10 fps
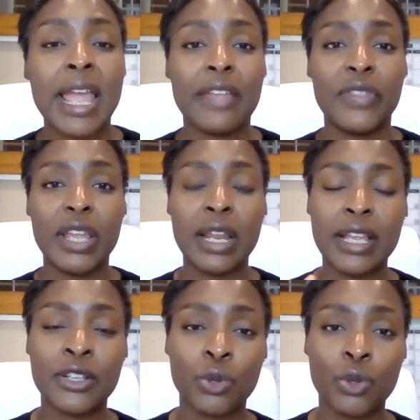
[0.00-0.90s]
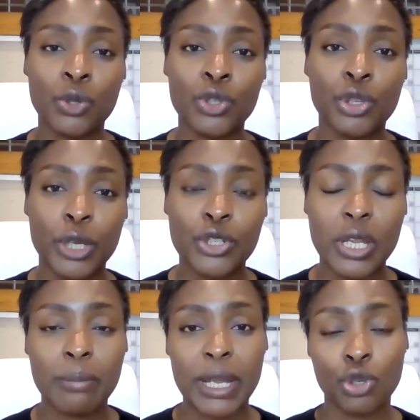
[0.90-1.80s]
And then it's also going to
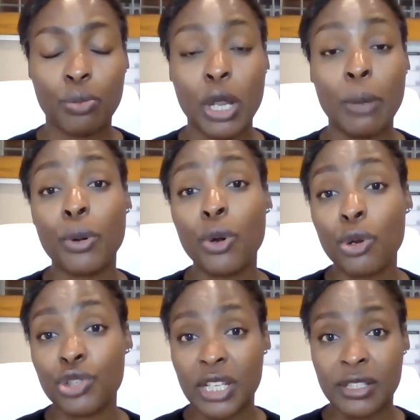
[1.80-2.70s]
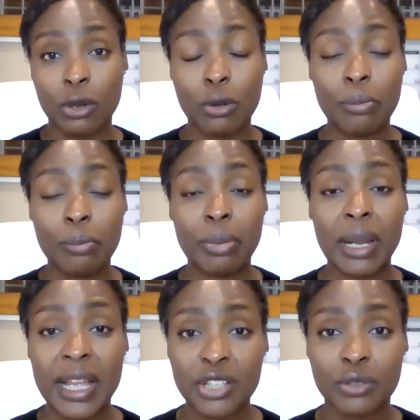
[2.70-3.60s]
impact your approach as a
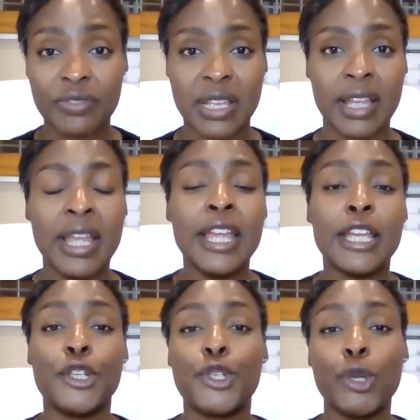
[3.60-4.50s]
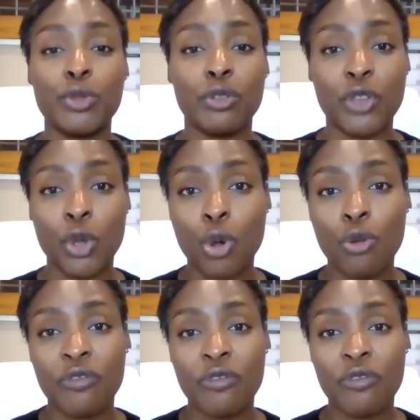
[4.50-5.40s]
compliance officer in terms of your
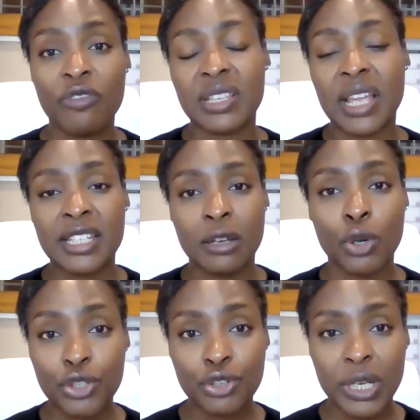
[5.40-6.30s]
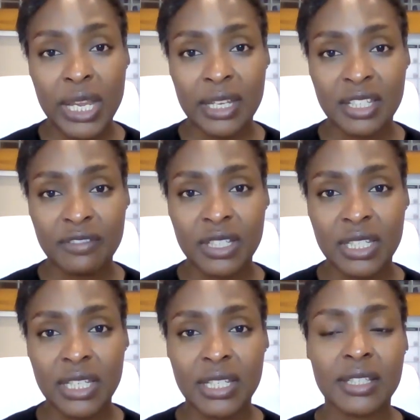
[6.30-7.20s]
oversight and monitoring
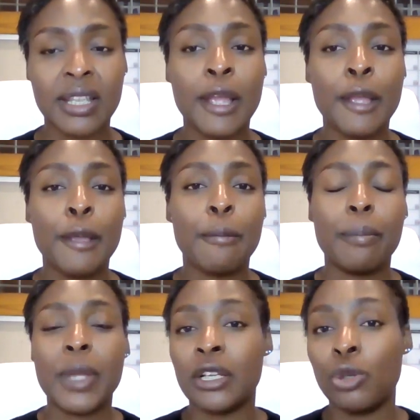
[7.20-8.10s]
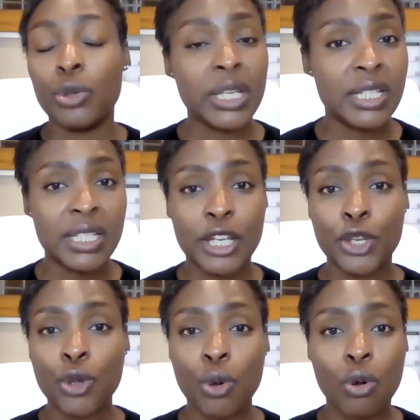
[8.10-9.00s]
activities, including it
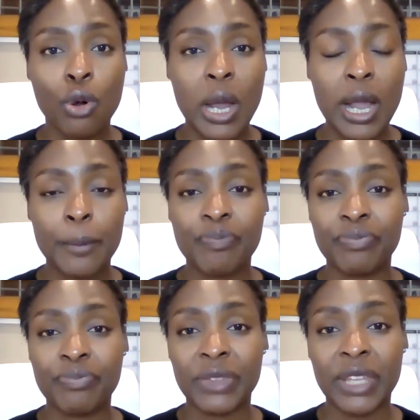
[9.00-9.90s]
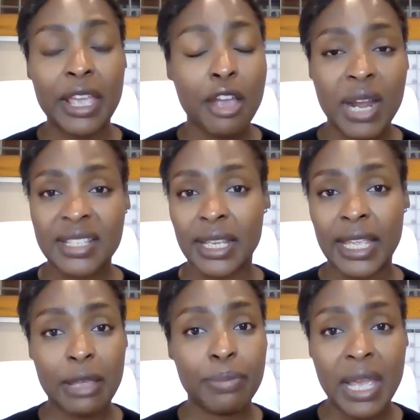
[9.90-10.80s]
in your KRIs and
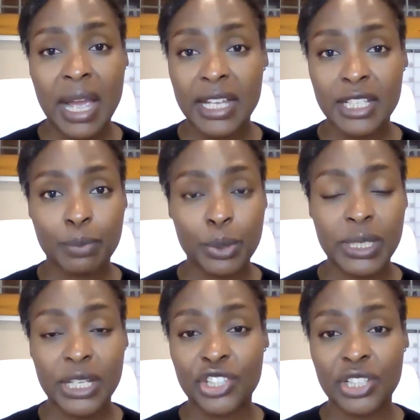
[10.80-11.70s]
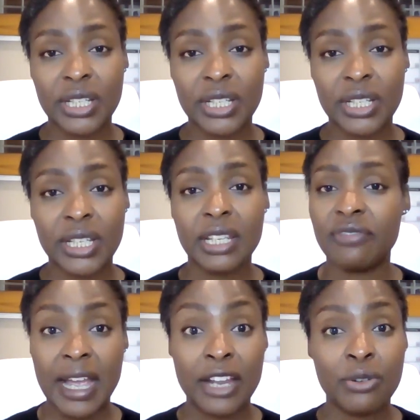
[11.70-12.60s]
KPIs, potentially if it's
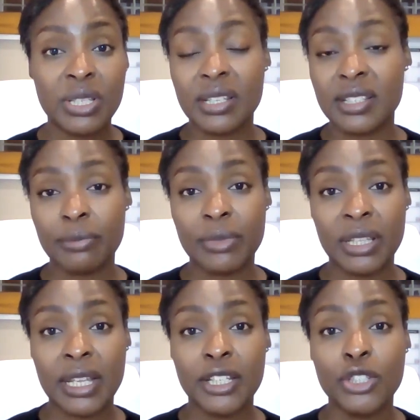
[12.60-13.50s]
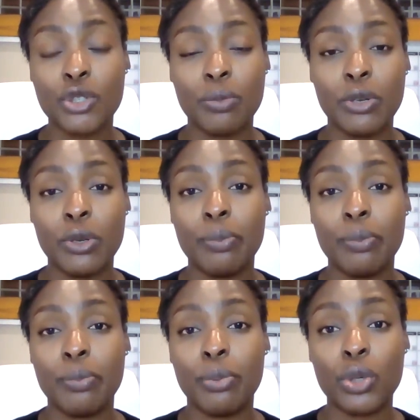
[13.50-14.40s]
a high risk and something that needs to be
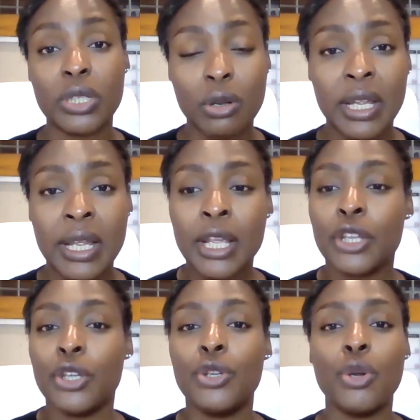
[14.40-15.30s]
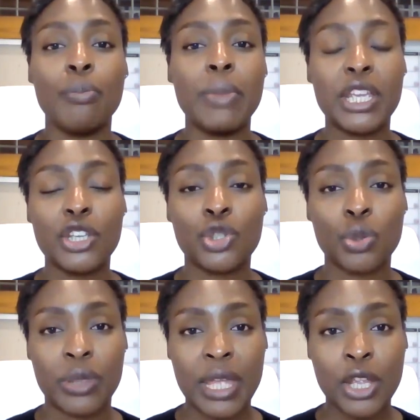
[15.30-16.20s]
reported on, making
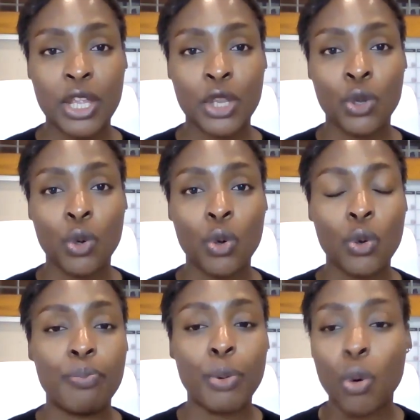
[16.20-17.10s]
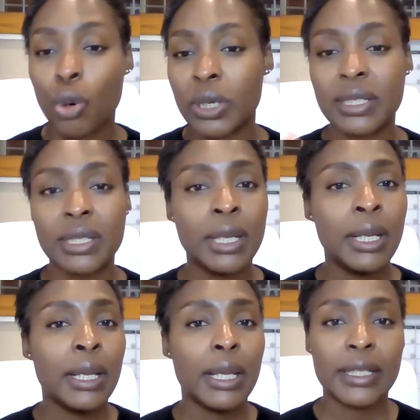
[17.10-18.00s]
sure that your board,
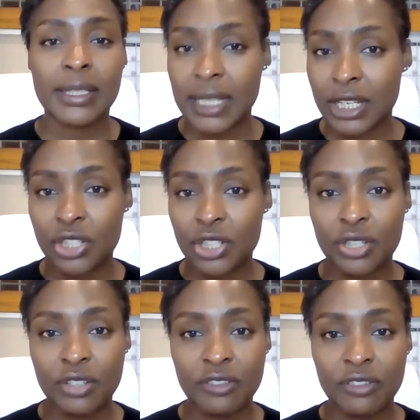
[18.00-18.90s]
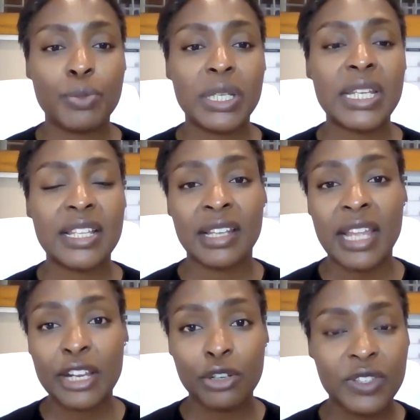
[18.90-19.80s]
executive management has
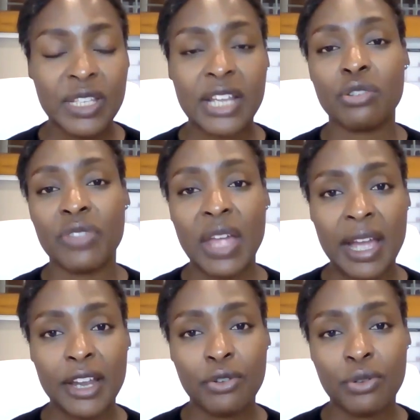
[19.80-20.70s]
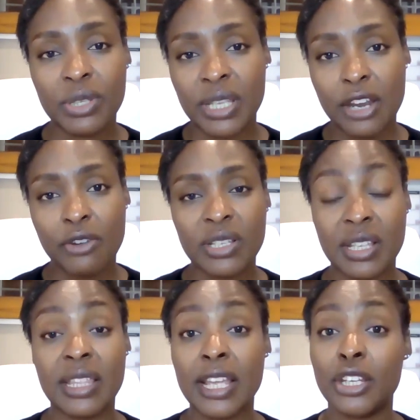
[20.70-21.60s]
line of sight of the high risk areas
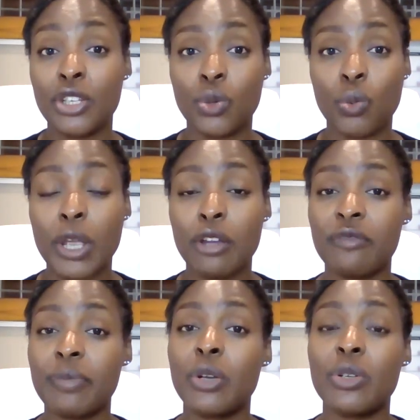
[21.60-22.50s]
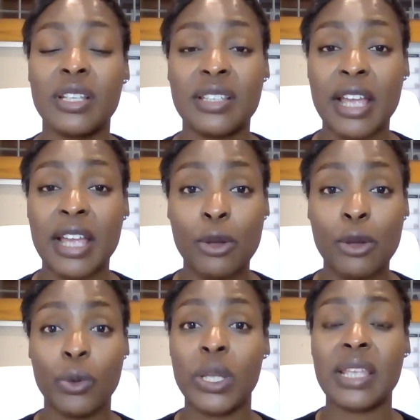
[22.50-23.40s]
that they need to wear off. Because as I
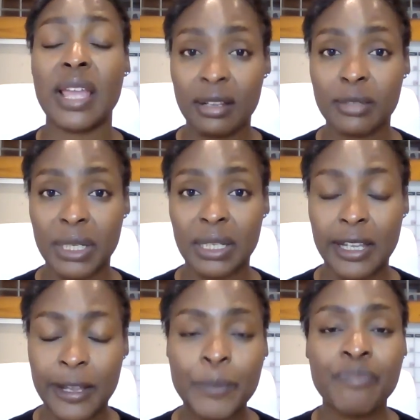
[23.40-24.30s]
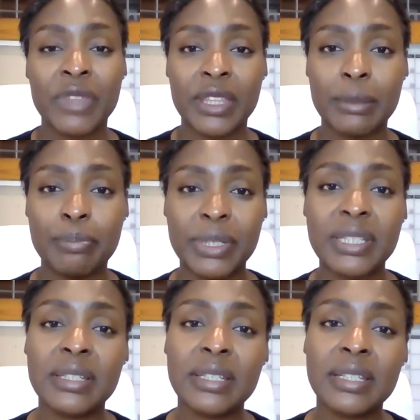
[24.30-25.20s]
always say, ultimately, the
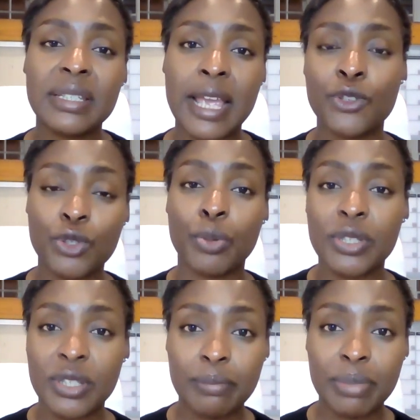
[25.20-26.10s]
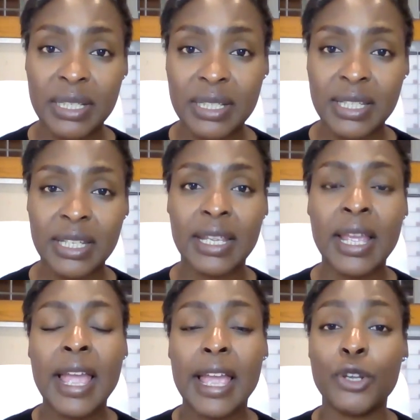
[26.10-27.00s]
business has responsibility
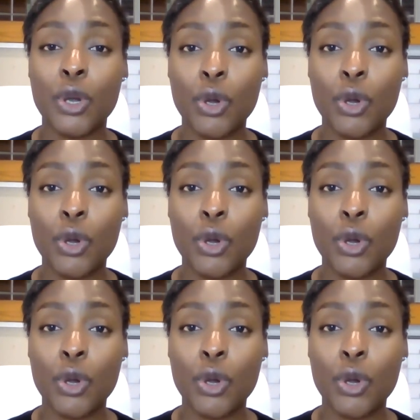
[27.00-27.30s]
and